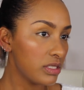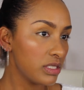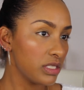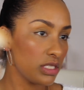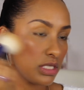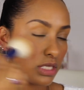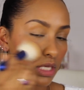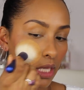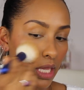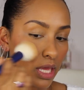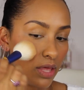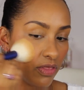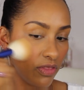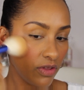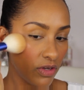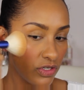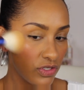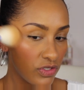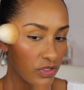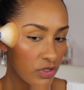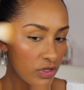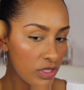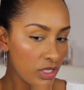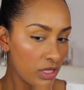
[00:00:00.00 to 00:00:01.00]
together
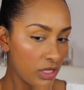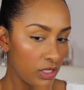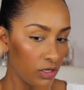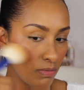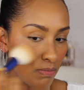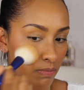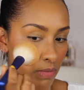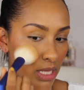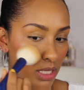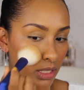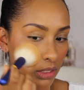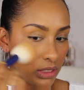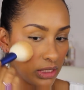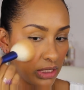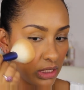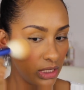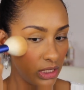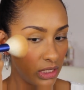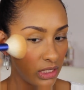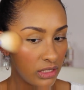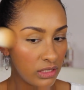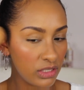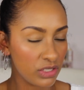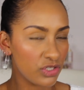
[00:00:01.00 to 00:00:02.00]
so that they're
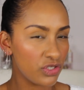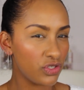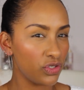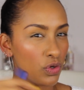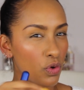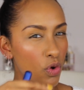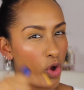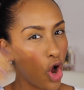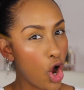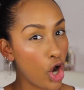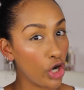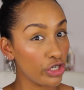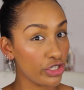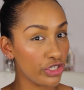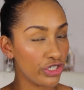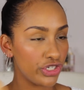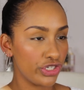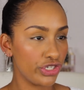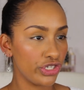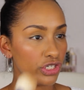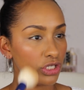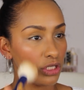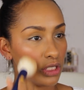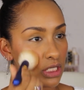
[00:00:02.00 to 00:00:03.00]
melded and there's no
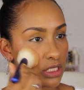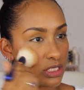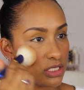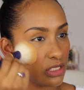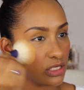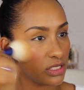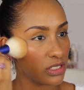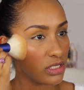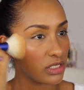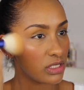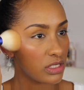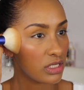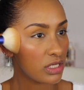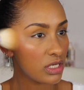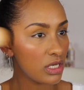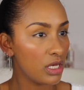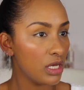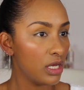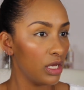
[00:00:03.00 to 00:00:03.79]
harshness.